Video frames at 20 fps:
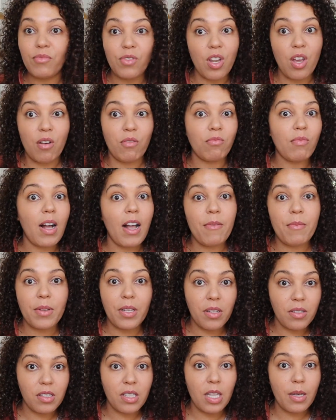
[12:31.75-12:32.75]
No, I've been
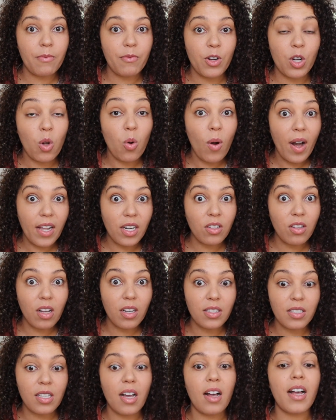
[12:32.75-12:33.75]
using them for quite a
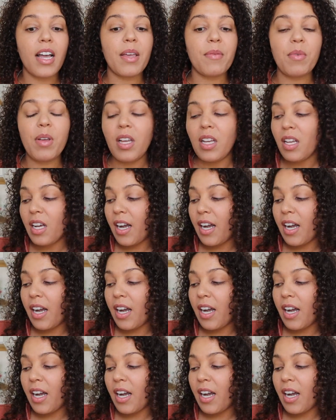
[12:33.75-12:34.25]
long time.